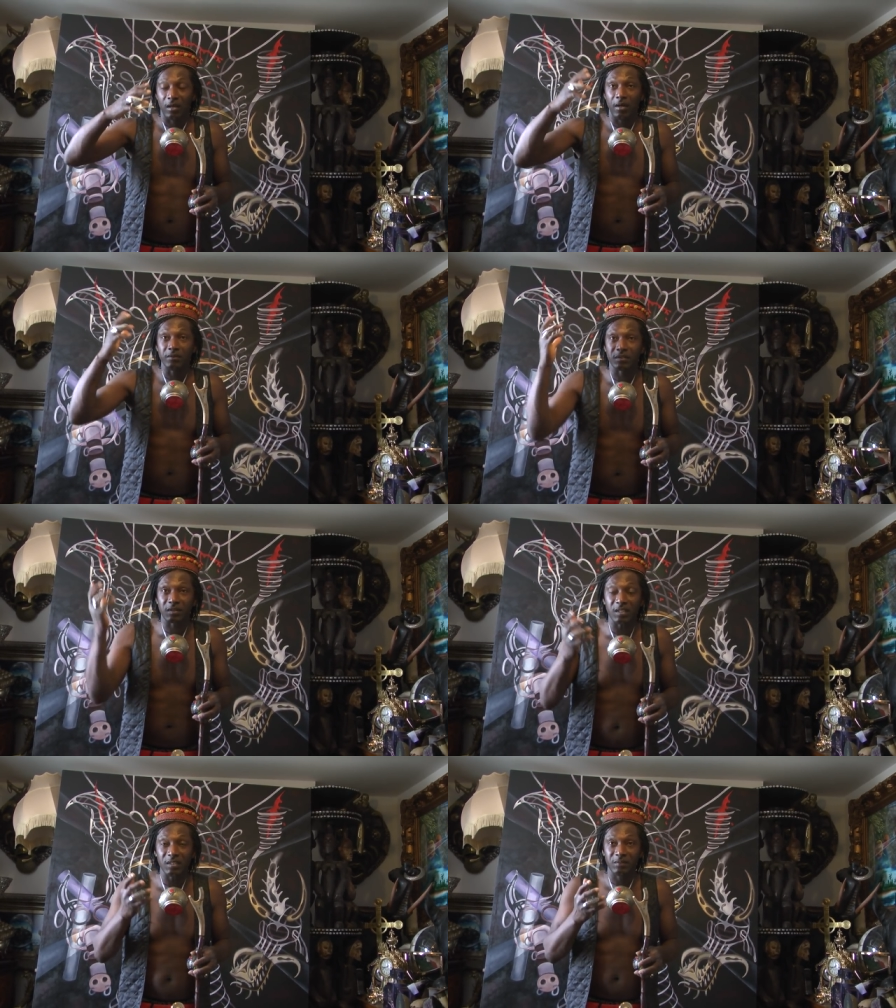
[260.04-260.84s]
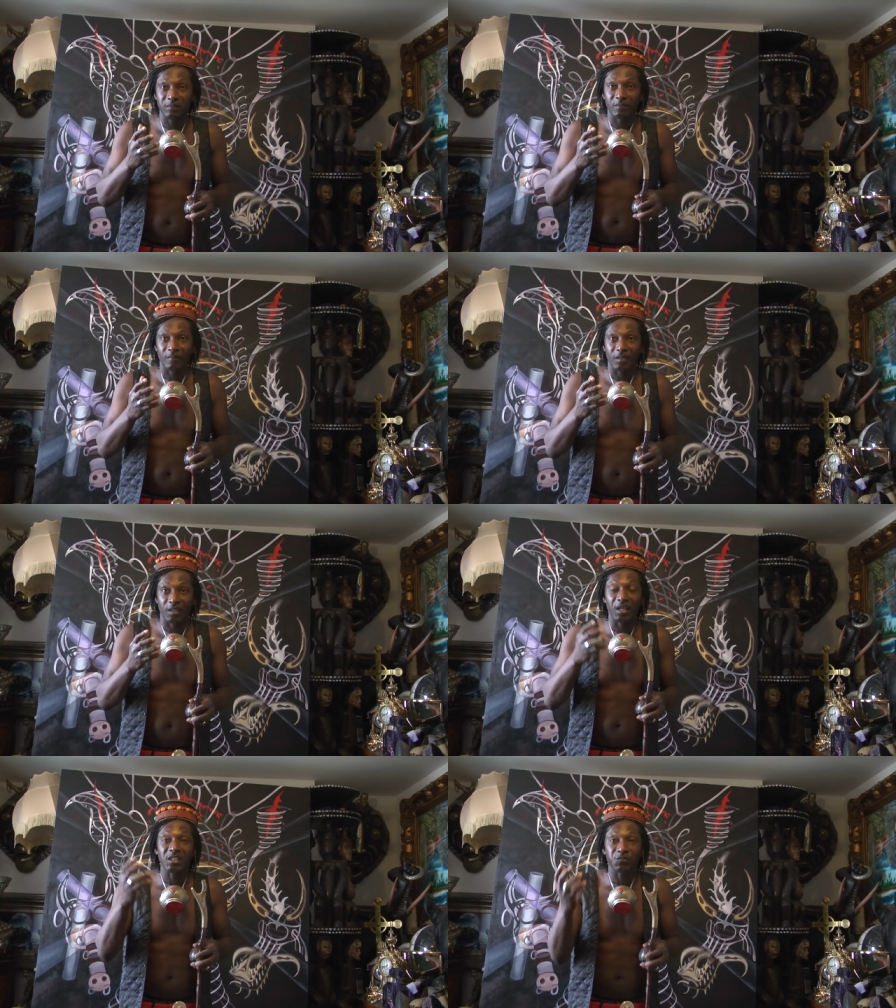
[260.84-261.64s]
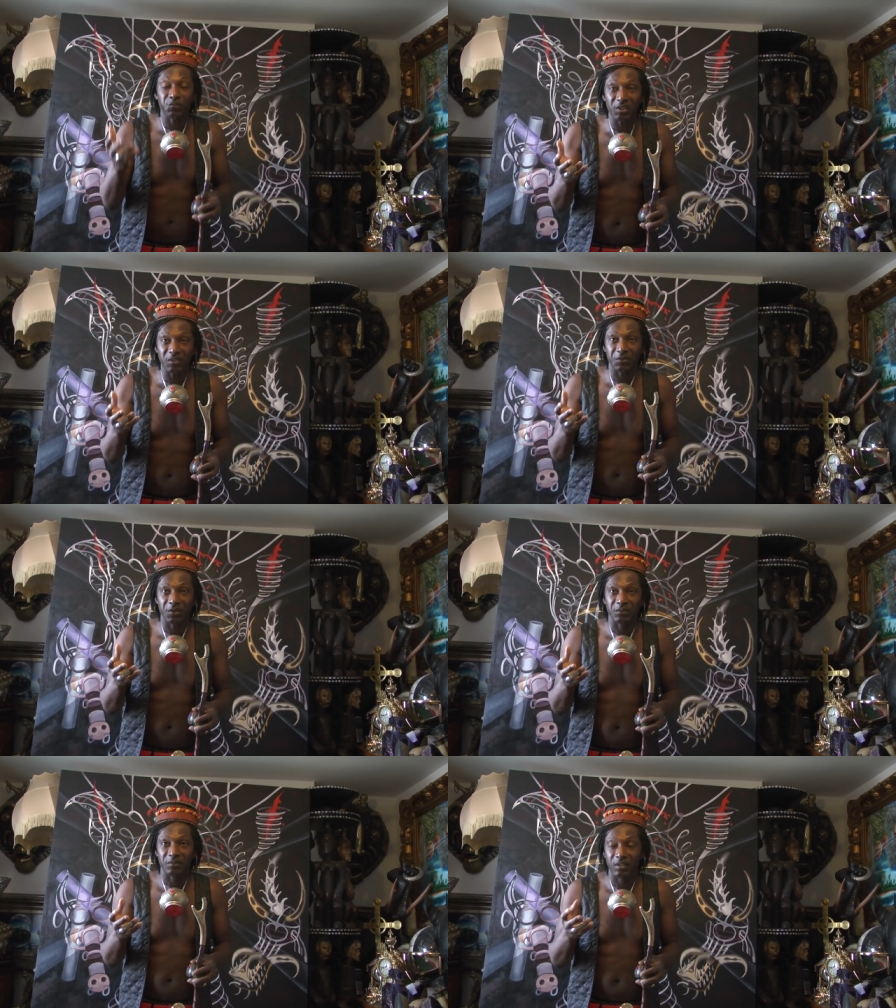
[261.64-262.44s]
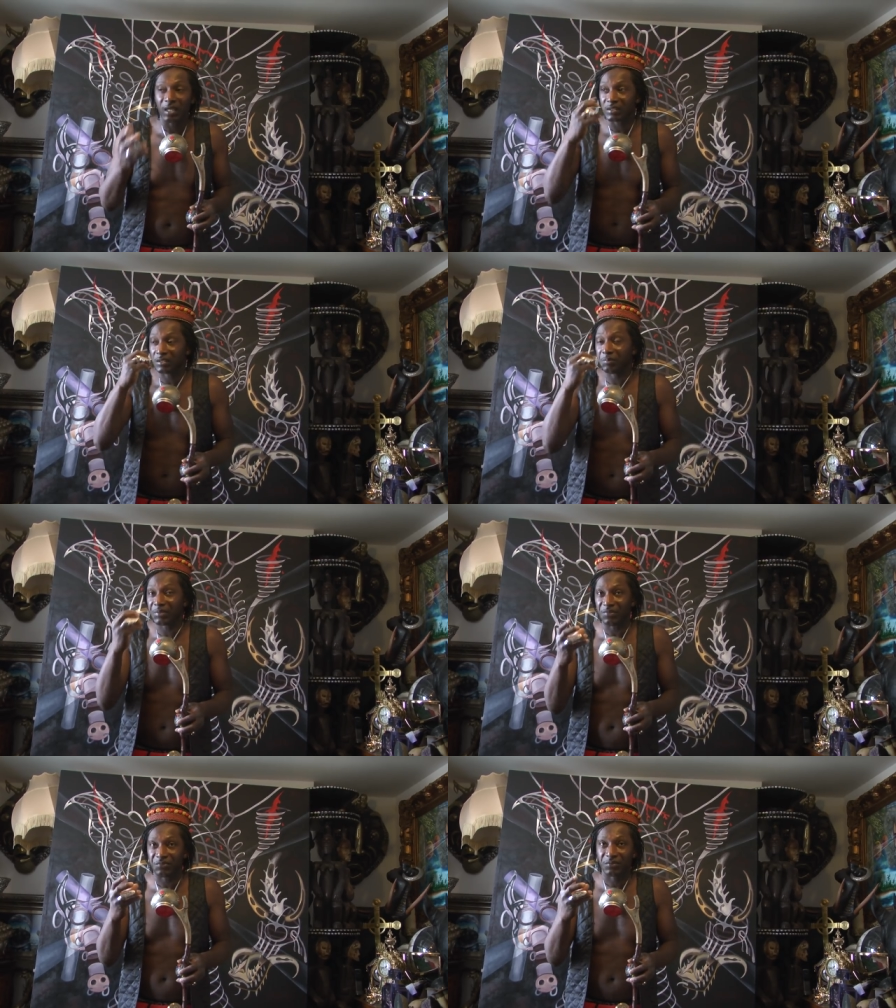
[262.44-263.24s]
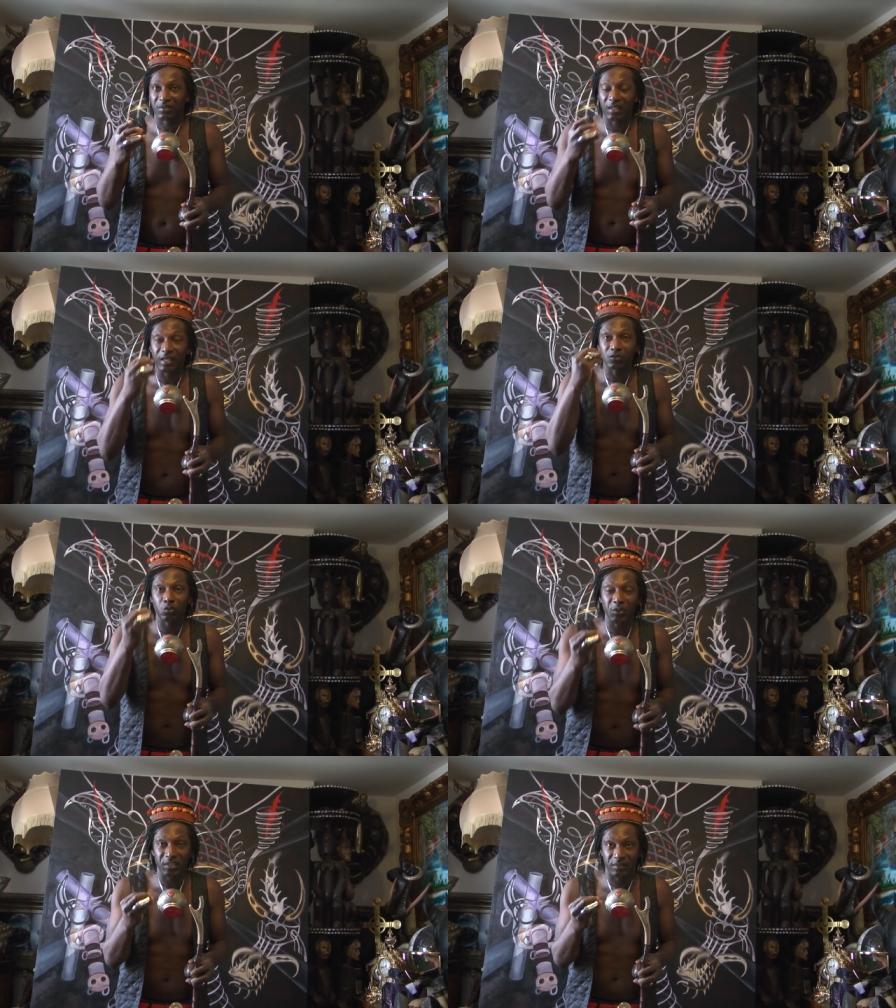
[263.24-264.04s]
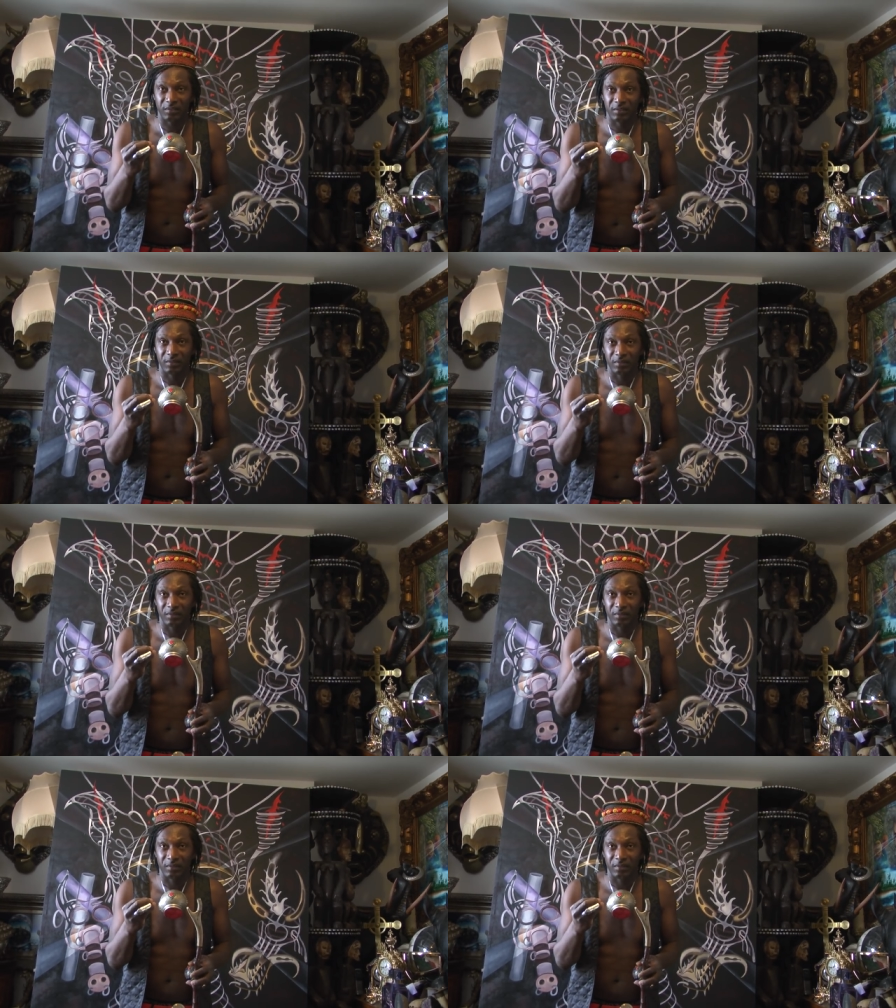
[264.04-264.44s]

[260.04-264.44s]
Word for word: unseen is forever, like the breath, like the wind.